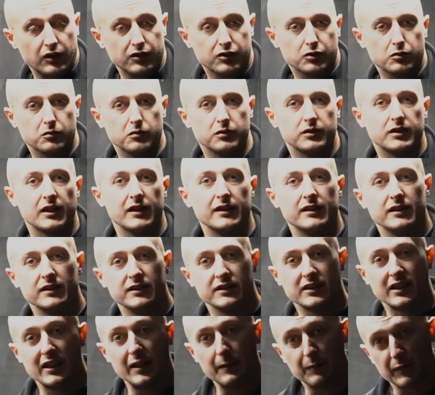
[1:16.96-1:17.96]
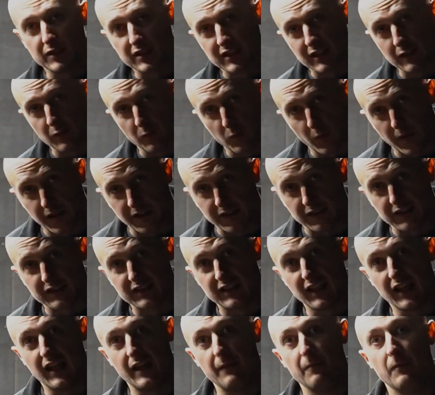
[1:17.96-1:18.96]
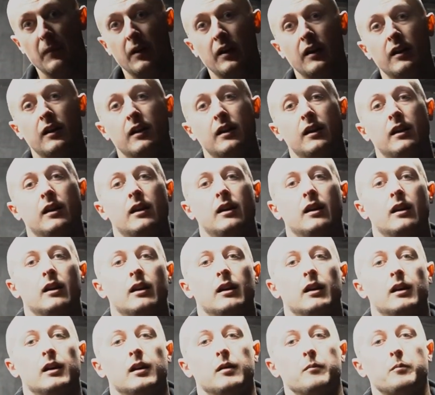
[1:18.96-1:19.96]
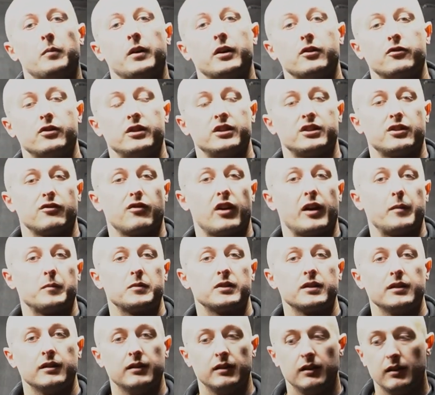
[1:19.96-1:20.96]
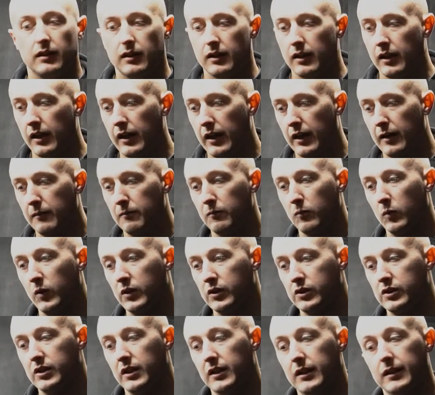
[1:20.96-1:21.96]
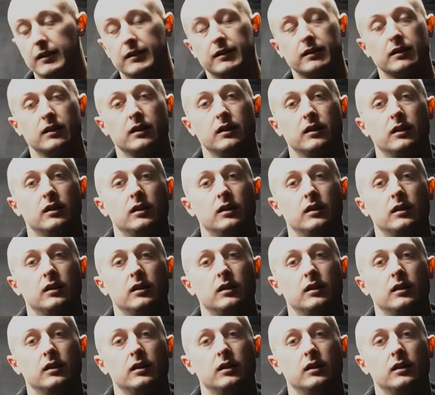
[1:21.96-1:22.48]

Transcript: So we're tending to keep the weight the same, but increase the reps, which is